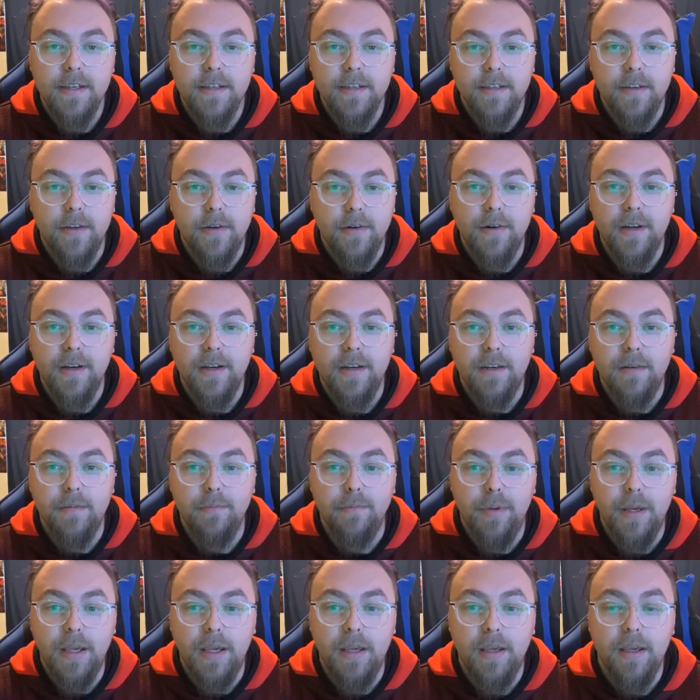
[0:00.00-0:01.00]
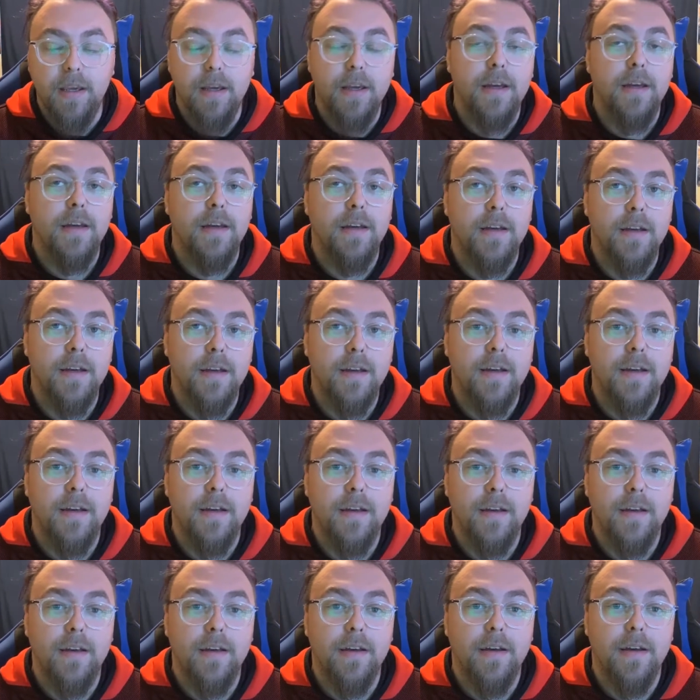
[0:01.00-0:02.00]
is going to be
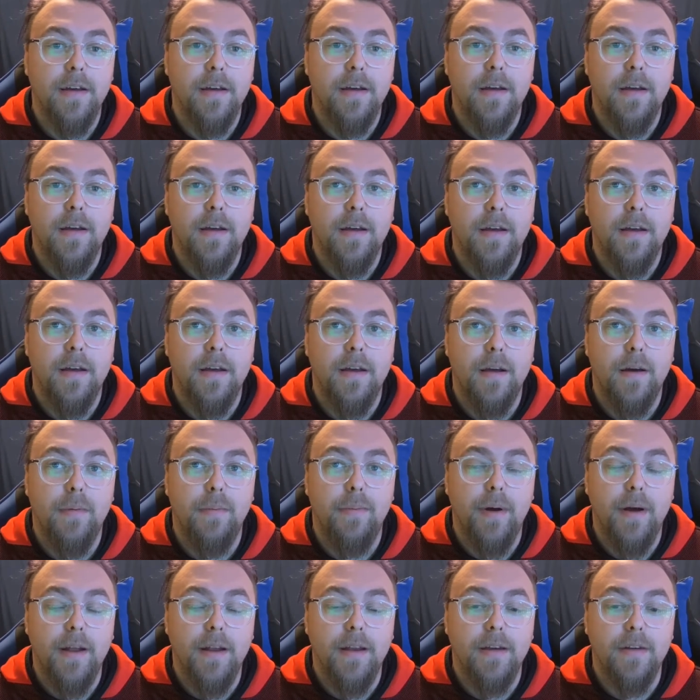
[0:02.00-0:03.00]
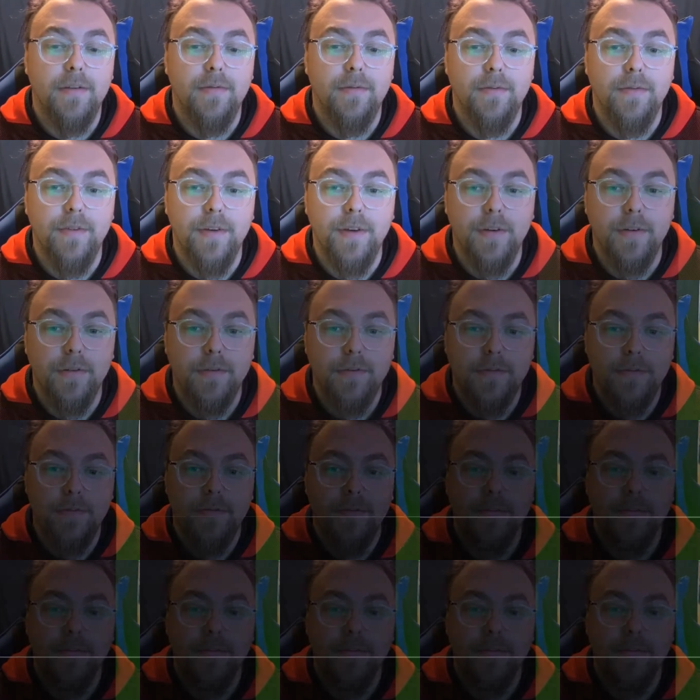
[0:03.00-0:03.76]
a product review.